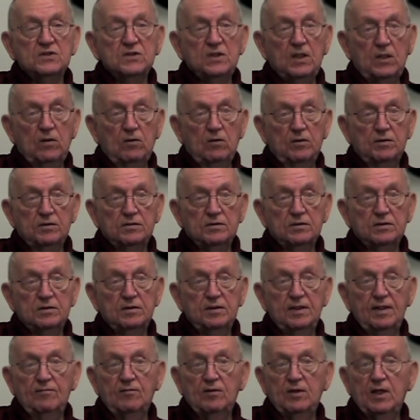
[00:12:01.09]
hours,
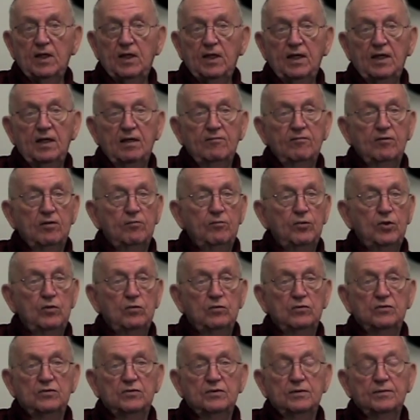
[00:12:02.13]
never got out of our
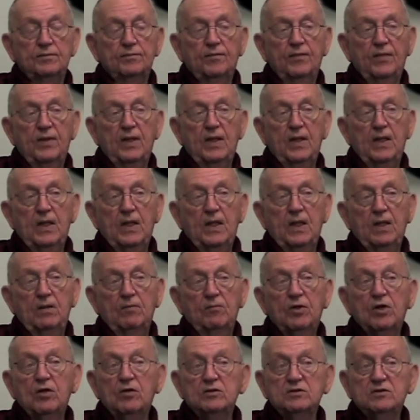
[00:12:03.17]
boots,
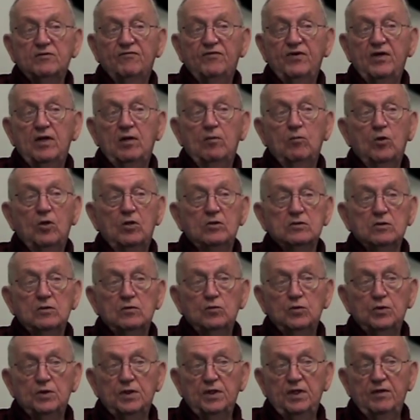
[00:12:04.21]
because the fire marshal
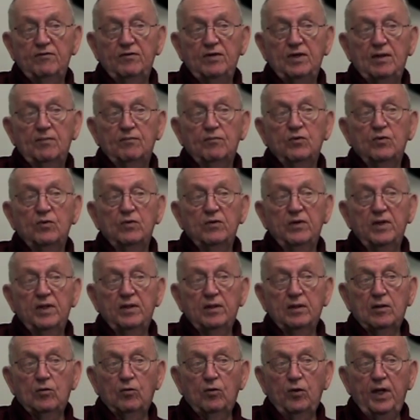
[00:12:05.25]
wouldn't give up. Well, then
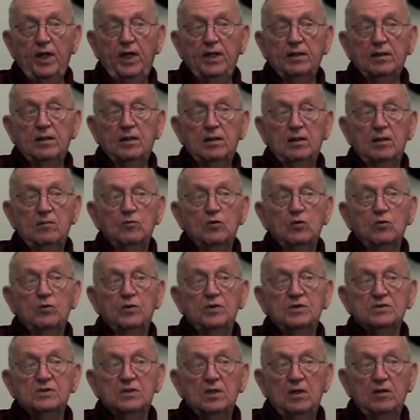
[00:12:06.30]
the crane come and we
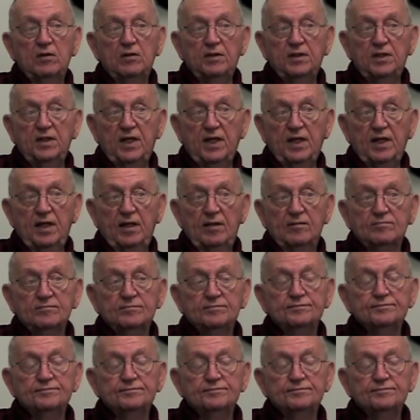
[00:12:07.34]
started digging